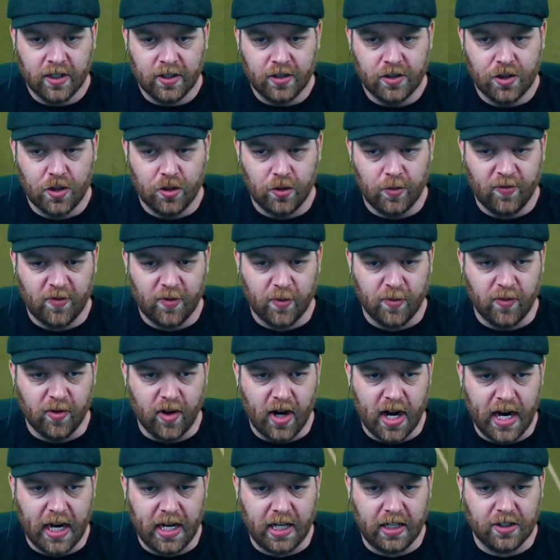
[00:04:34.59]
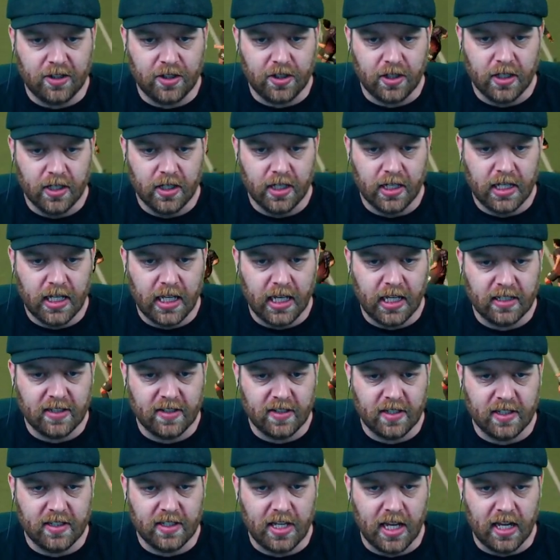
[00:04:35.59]
shoot from range.
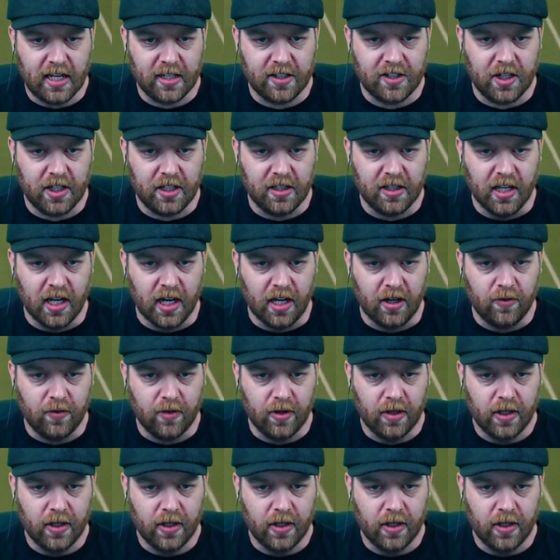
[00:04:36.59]
Gets the touch in though.